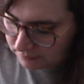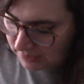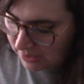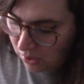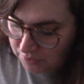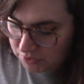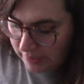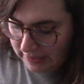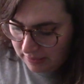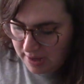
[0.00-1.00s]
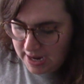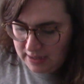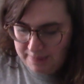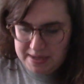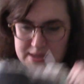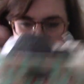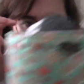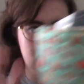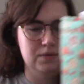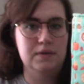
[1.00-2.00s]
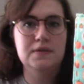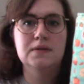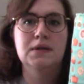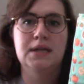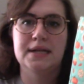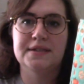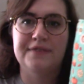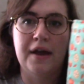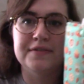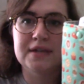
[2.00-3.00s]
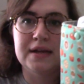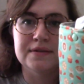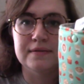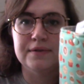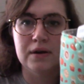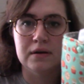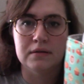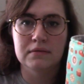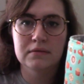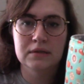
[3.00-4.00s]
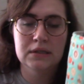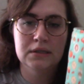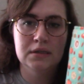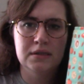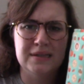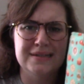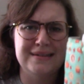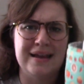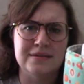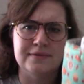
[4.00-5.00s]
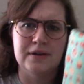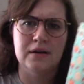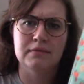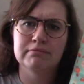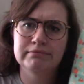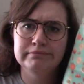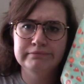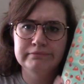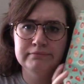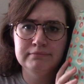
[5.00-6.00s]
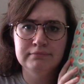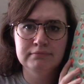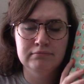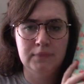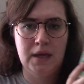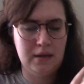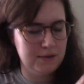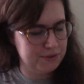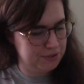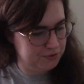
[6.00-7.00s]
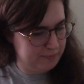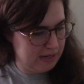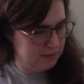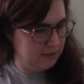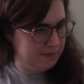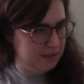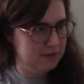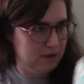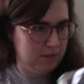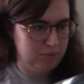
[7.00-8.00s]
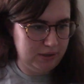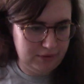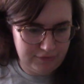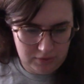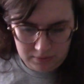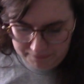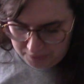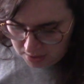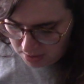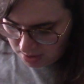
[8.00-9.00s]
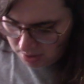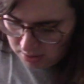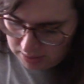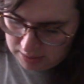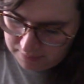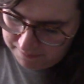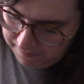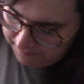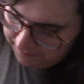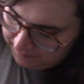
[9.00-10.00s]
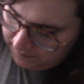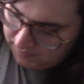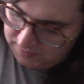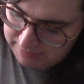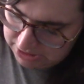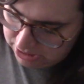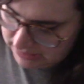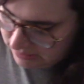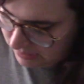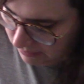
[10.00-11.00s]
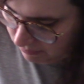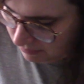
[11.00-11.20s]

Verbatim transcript: It holds quite a lot. I mean, this holds, that's 5 skeins of yarn, 6 skeins of yarn. And there's still space. I mean, it's not completely full. Let's smash it down in.